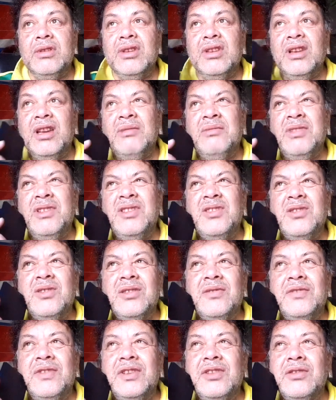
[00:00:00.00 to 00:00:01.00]
I'm not sure
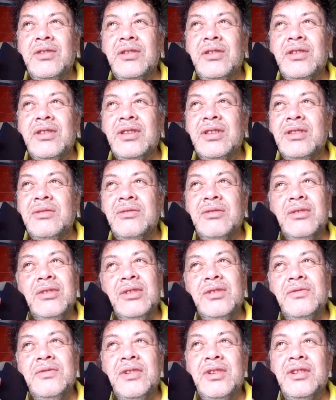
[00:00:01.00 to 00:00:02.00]
if these others
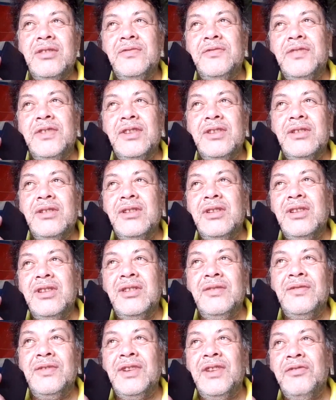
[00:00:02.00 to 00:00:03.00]
are official and if